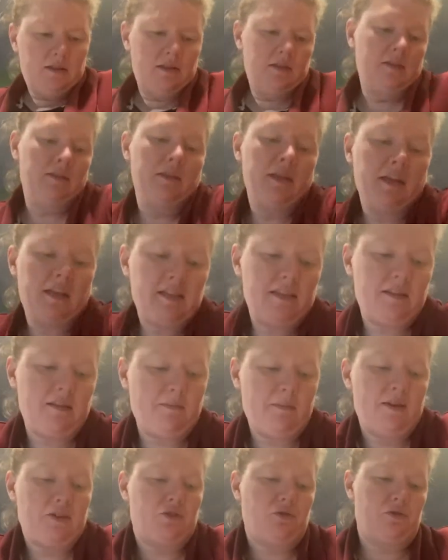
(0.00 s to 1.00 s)
Nick's the
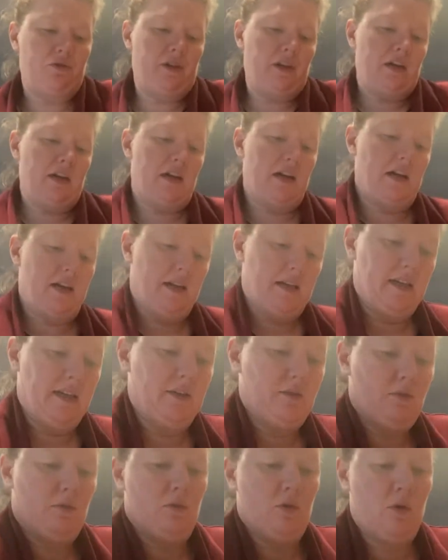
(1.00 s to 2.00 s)
measuring guy. I
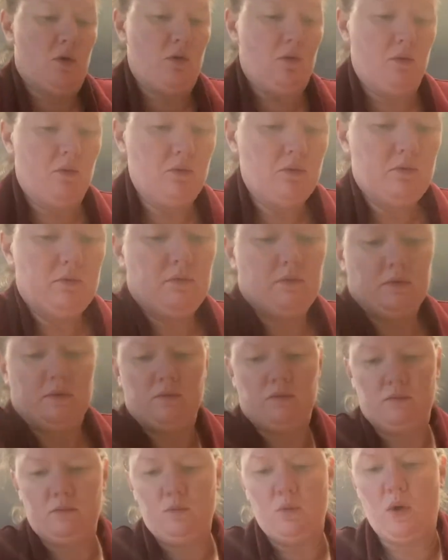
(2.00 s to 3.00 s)
don't know
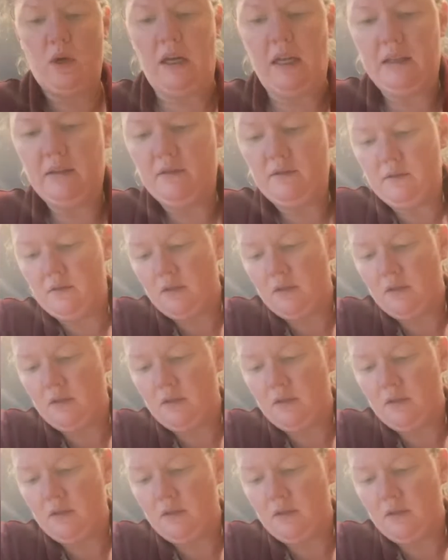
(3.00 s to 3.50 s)
what,